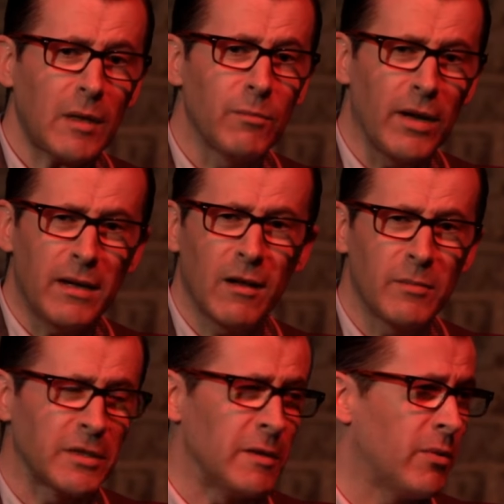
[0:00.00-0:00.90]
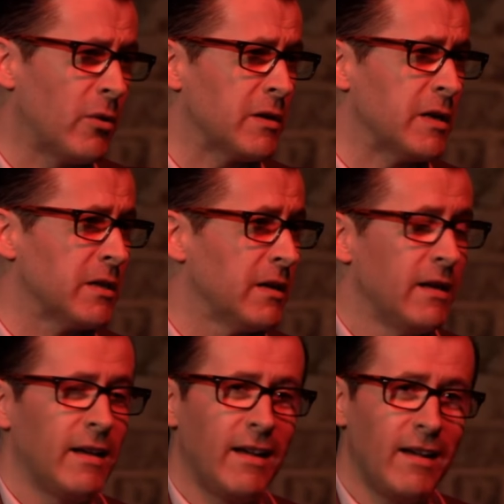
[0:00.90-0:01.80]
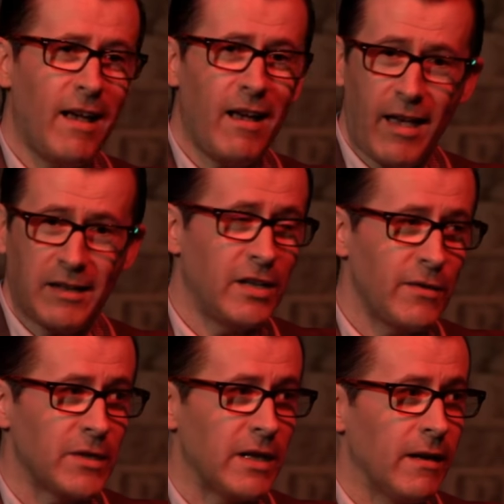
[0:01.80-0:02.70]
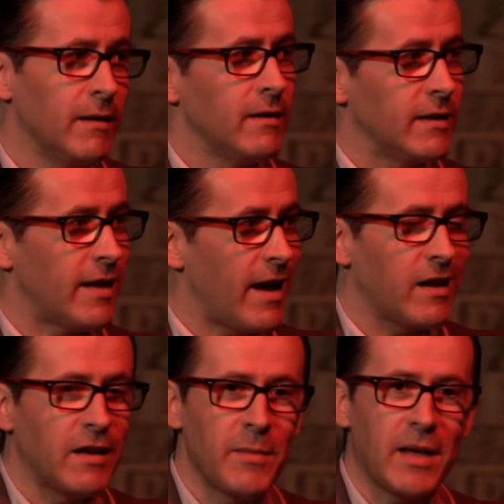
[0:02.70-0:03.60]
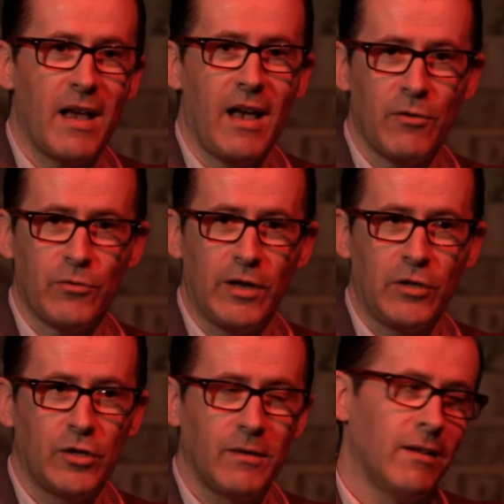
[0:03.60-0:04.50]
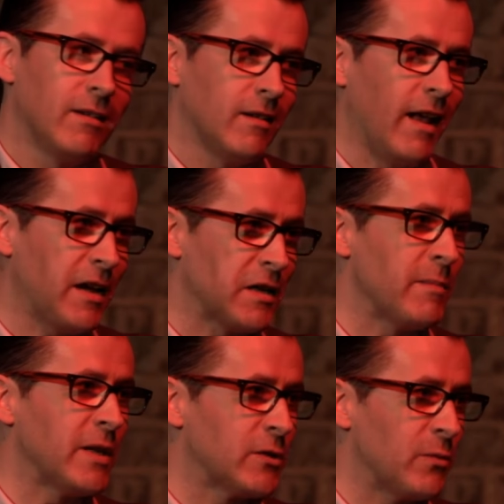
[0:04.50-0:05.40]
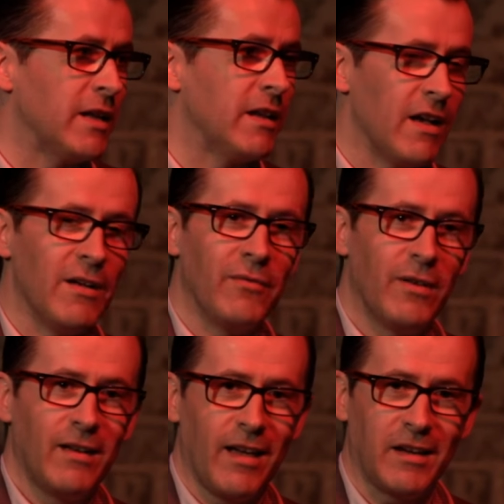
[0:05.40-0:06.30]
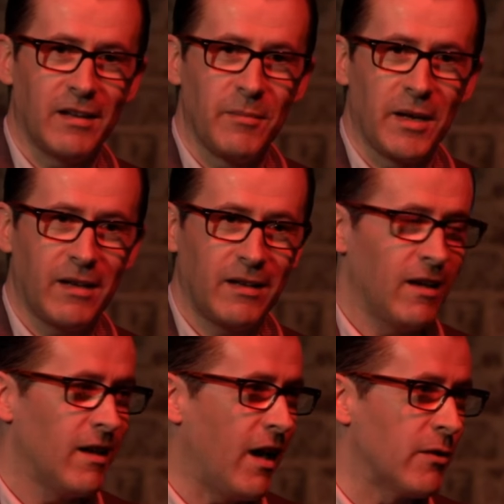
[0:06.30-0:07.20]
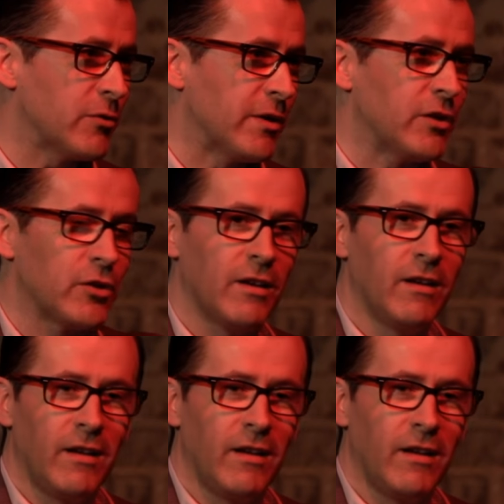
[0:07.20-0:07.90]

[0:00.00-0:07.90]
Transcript: Bright Club is an important activity. It's academic outreach. And academics really love academic outreach.